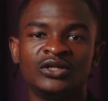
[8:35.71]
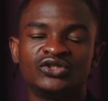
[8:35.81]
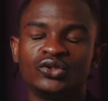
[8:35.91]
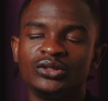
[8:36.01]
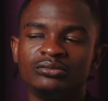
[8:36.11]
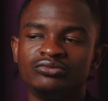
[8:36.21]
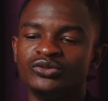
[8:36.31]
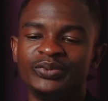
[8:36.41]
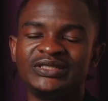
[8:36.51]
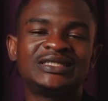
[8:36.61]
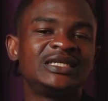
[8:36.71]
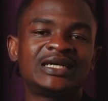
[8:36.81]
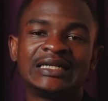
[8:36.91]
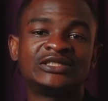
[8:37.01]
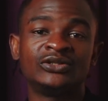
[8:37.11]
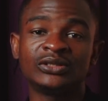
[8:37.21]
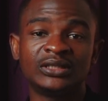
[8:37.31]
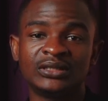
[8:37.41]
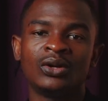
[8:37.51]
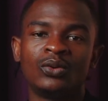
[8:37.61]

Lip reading: So you basically catch nothing.